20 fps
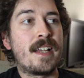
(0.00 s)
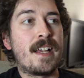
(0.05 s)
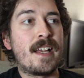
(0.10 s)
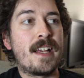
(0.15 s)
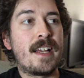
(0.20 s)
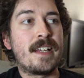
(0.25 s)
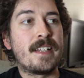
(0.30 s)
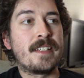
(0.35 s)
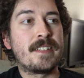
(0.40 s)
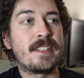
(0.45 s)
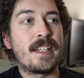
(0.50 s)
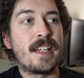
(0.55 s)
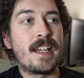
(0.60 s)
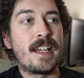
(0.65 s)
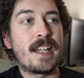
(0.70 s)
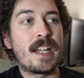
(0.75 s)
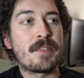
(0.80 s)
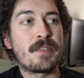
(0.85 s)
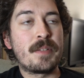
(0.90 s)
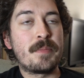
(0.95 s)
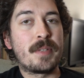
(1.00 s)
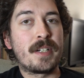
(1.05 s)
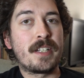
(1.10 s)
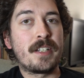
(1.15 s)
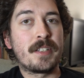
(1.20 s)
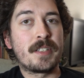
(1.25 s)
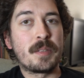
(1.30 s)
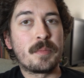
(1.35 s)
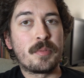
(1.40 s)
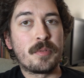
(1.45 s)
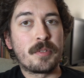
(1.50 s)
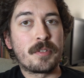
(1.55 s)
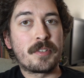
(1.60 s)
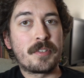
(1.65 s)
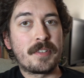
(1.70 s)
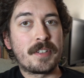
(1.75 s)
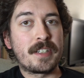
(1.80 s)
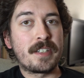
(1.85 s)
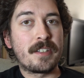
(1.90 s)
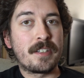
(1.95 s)
and everybody on the
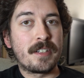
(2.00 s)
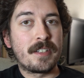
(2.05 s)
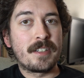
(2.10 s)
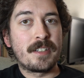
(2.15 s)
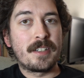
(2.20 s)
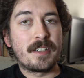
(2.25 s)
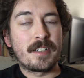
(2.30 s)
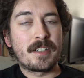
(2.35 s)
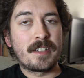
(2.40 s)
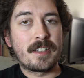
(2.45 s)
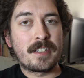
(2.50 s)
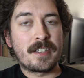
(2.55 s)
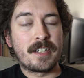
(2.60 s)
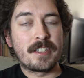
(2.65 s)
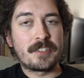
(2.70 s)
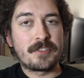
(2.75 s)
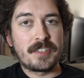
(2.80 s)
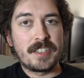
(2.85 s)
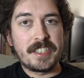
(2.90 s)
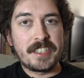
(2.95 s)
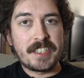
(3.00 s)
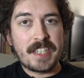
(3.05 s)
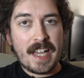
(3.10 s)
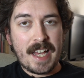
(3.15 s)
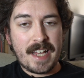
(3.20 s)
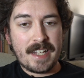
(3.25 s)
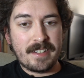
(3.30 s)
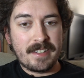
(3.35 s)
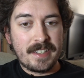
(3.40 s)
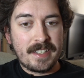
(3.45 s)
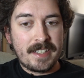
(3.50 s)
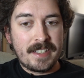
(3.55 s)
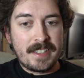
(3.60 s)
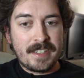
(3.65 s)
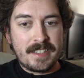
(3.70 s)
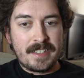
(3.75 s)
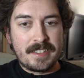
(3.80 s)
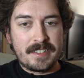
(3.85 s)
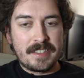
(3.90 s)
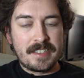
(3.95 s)
bordering countries, that
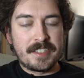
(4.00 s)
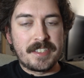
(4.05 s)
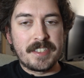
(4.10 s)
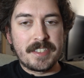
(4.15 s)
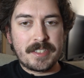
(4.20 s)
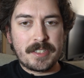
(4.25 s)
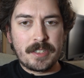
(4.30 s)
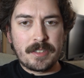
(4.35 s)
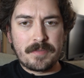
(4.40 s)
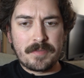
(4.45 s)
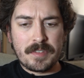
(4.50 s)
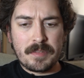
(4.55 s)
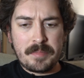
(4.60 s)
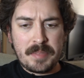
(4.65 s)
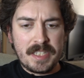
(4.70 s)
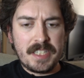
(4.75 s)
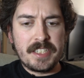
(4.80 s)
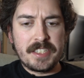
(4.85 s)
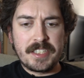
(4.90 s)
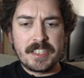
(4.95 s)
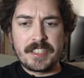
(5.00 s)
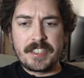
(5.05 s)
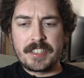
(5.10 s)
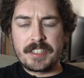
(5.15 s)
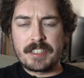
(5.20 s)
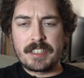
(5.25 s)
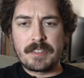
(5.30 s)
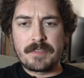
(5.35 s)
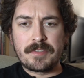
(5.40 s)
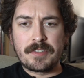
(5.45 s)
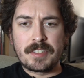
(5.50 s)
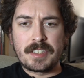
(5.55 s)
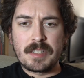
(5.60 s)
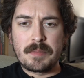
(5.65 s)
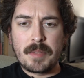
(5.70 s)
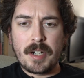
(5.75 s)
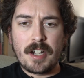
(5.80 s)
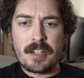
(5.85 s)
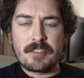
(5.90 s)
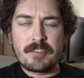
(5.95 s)
this is good for peace, this is good for
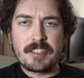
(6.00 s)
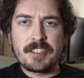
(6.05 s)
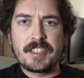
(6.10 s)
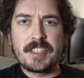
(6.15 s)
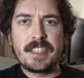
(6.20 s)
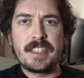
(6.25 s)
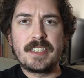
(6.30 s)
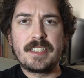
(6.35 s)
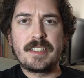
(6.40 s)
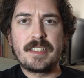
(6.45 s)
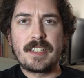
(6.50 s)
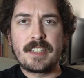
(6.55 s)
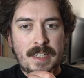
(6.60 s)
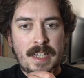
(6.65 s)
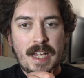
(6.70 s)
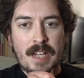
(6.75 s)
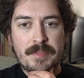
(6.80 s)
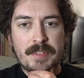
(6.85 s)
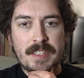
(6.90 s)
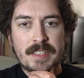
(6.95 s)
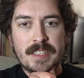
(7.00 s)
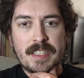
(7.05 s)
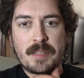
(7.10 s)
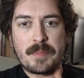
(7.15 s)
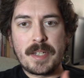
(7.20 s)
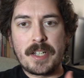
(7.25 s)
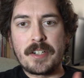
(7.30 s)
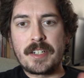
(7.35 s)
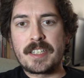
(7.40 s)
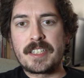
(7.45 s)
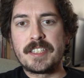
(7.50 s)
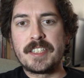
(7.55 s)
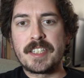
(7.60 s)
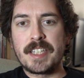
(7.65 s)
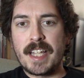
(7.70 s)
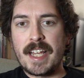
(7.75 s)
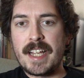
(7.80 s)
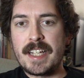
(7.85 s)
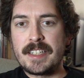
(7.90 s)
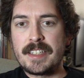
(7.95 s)
democracy. Having the Americans
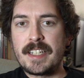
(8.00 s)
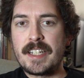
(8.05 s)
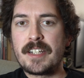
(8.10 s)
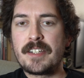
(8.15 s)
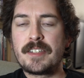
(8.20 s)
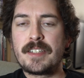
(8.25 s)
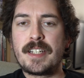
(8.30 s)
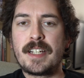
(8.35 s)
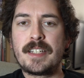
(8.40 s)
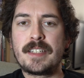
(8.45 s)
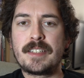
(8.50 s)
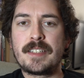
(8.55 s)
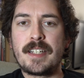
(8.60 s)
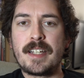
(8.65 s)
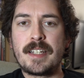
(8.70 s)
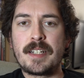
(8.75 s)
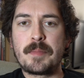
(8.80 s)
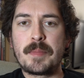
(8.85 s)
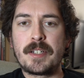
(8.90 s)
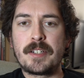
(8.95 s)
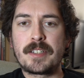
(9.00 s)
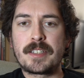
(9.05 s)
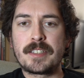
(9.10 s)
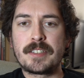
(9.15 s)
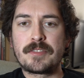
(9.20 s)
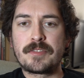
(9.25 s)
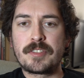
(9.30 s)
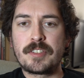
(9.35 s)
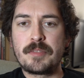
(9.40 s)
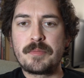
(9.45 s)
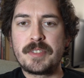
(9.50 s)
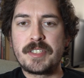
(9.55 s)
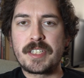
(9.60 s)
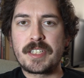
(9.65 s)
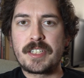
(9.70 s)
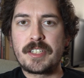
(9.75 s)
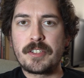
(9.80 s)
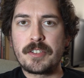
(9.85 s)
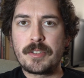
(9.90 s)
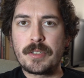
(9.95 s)
land there and American troops
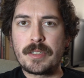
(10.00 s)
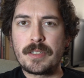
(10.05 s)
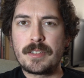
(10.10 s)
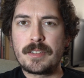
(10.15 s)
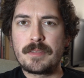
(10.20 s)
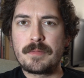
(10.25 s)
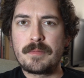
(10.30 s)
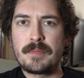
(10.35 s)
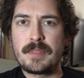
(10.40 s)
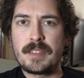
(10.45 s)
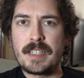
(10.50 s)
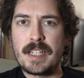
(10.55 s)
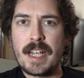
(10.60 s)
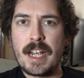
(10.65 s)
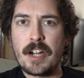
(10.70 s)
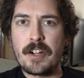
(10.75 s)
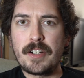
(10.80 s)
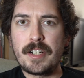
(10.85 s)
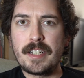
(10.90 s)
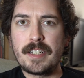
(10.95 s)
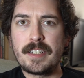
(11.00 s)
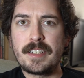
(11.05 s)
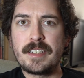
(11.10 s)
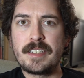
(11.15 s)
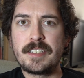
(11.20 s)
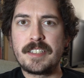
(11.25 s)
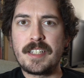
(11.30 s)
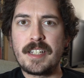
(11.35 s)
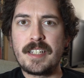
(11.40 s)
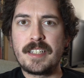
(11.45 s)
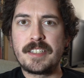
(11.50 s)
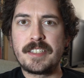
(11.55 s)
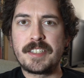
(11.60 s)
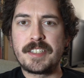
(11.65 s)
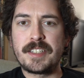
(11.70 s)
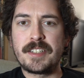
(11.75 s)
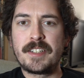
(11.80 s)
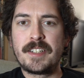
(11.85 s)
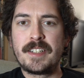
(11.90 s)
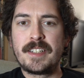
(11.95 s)
secure the area
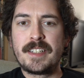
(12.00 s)
is